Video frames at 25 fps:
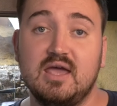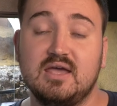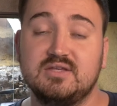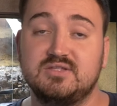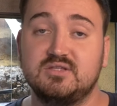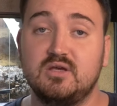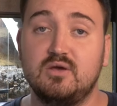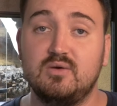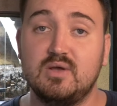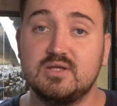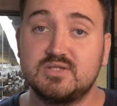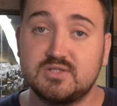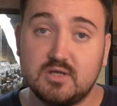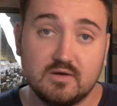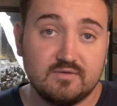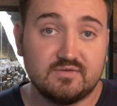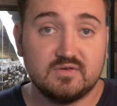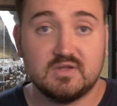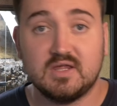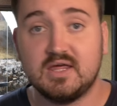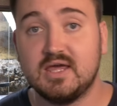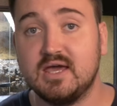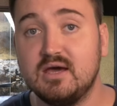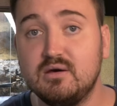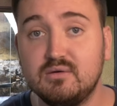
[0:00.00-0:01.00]
So it's good
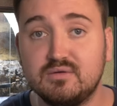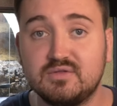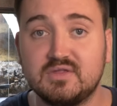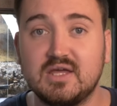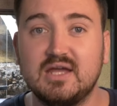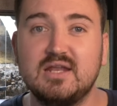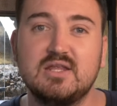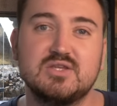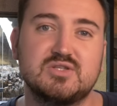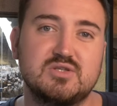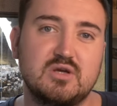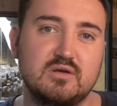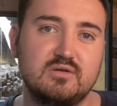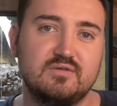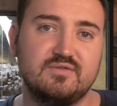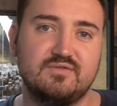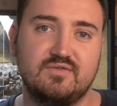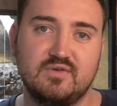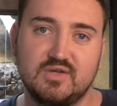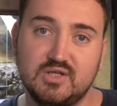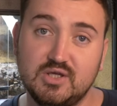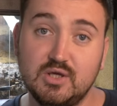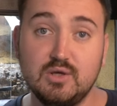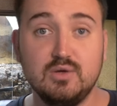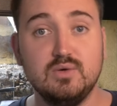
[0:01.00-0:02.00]
for their health, and it's good
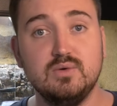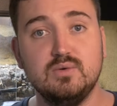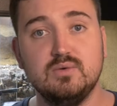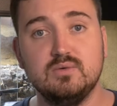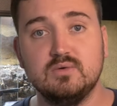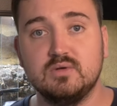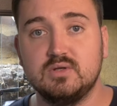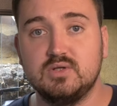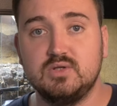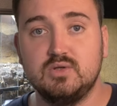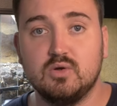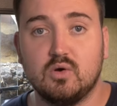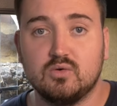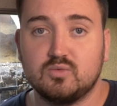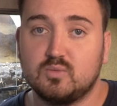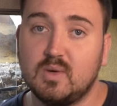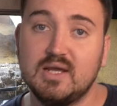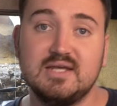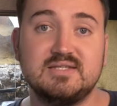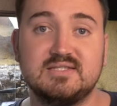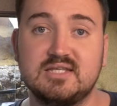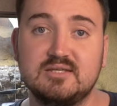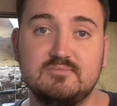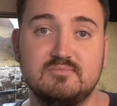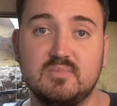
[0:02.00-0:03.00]
for you not
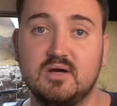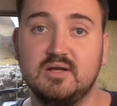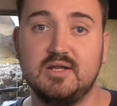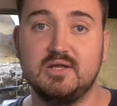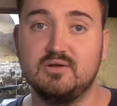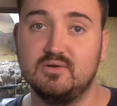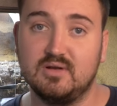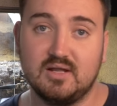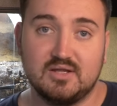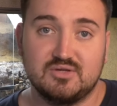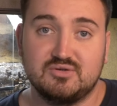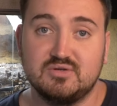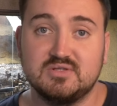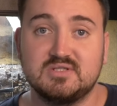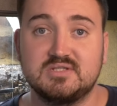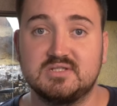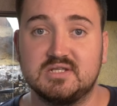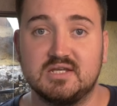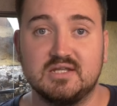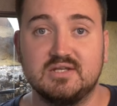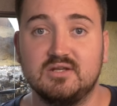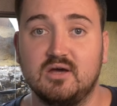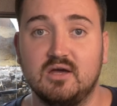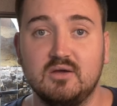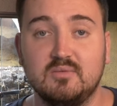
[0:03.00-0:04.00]
wasting money on
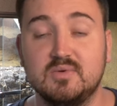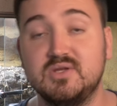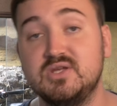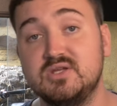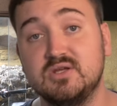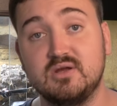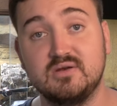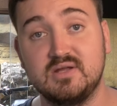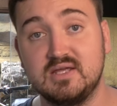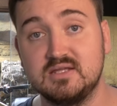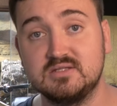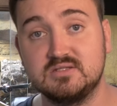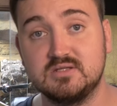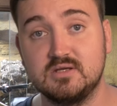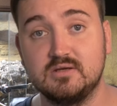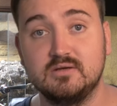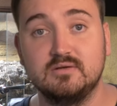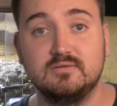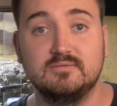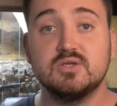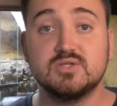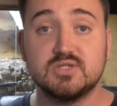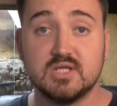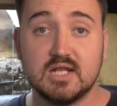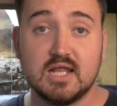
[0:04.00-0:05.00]
electricity at night when you don't need to.
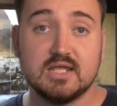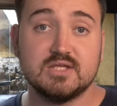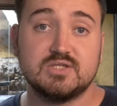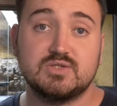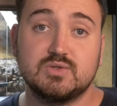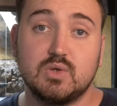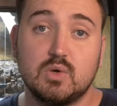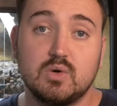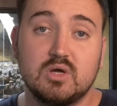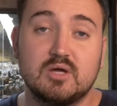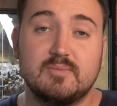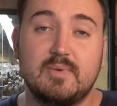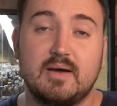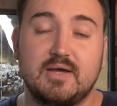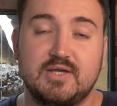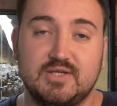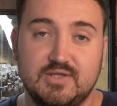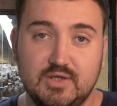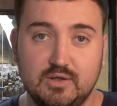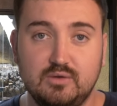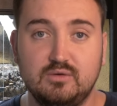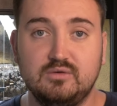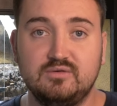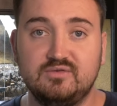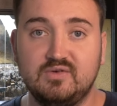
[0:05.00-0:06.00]
So let's talk about
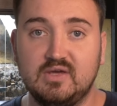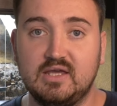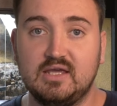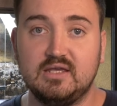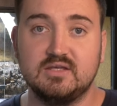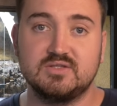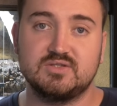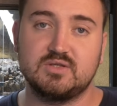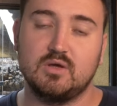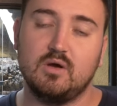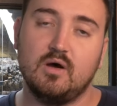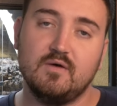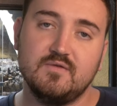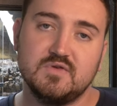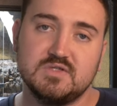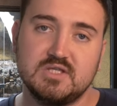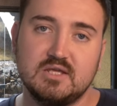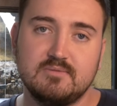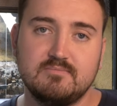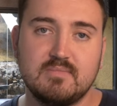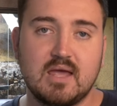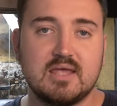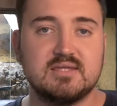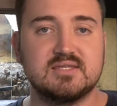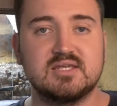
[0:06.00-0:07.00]
UV. So
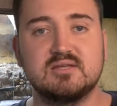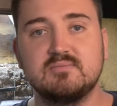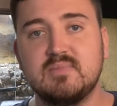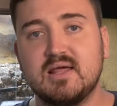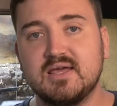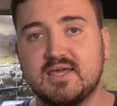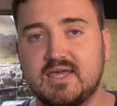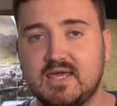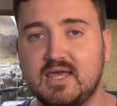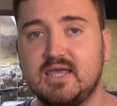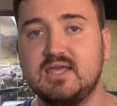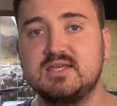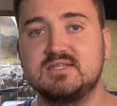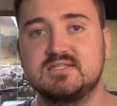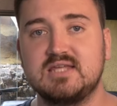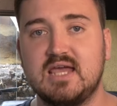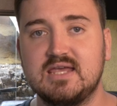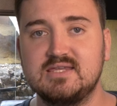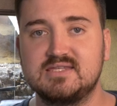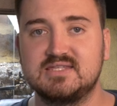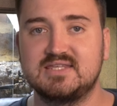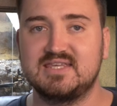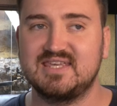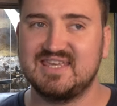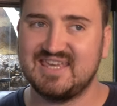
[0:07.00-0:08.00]
obviously, Mexican black
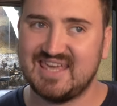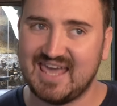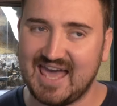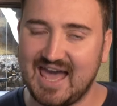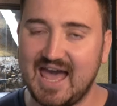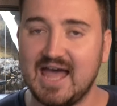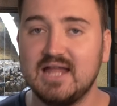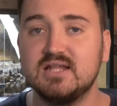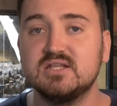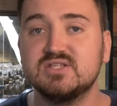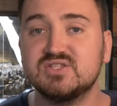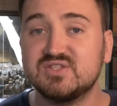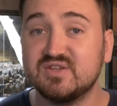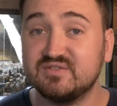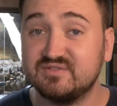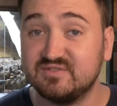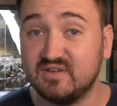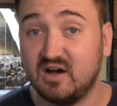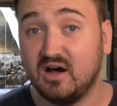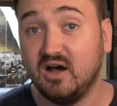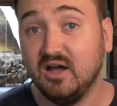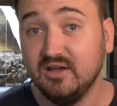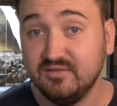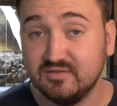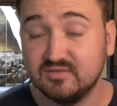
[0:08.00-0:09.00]
kingsnakes can
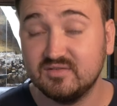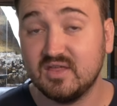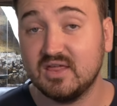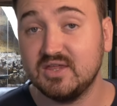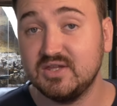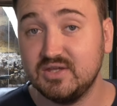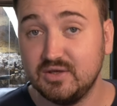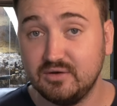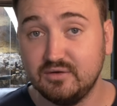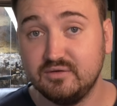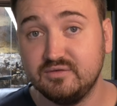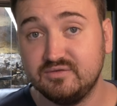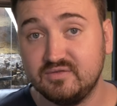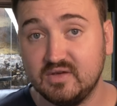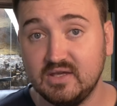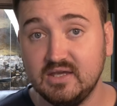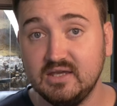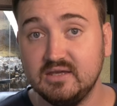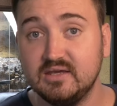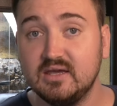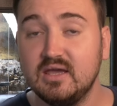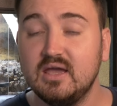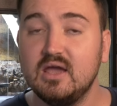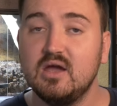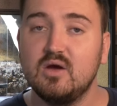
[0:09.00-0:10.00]
survive without
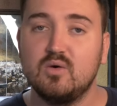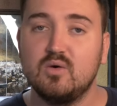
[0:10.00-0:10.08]
UV.